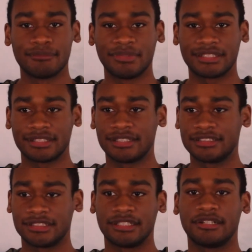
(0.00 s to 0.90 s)

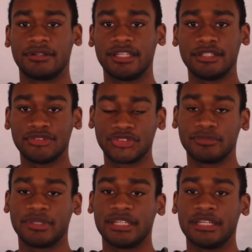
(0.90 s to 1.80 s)
because he used to
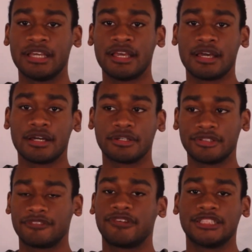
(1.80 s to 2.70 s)
be
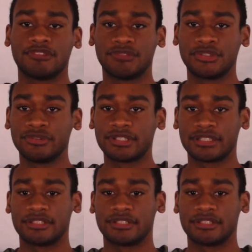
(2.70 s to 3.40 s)
good friends with Duke,